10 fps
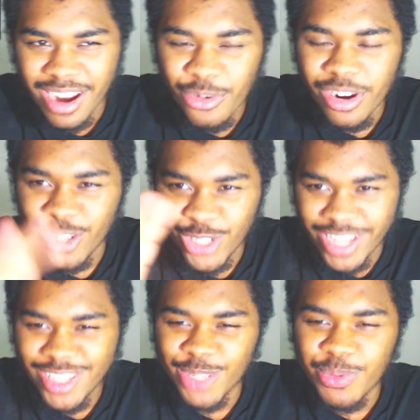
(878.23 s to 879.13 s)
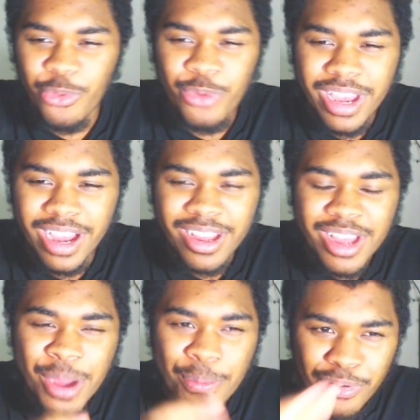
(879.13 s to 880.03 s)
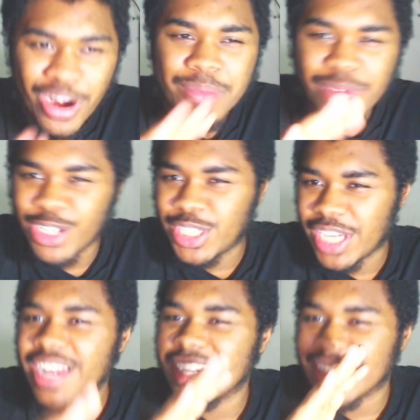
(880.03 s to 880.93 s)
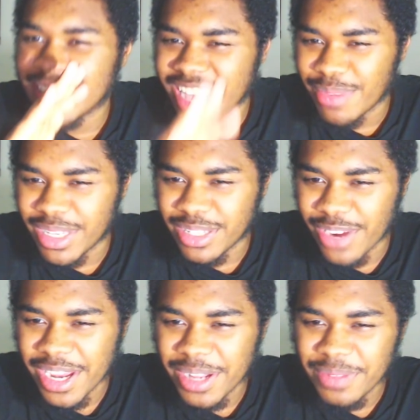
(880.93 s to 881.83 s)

I don't want to jinx us, but we are pretty much in the semis, right?